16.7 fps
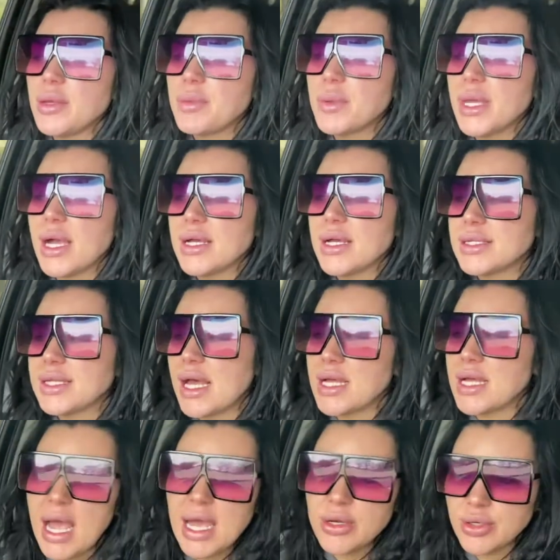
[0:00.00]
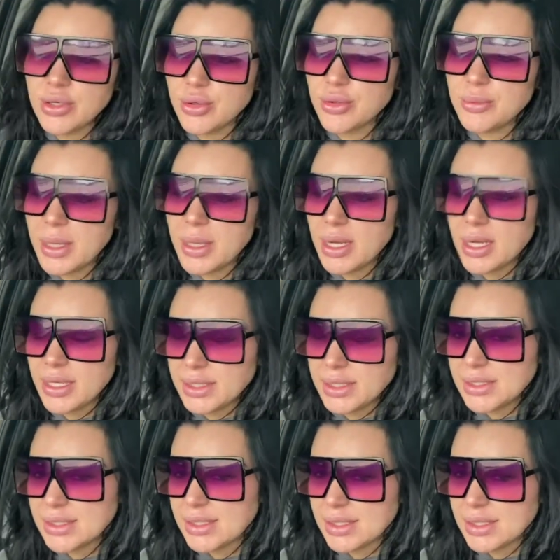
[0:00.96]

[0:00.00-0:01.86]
because I don't know who my audience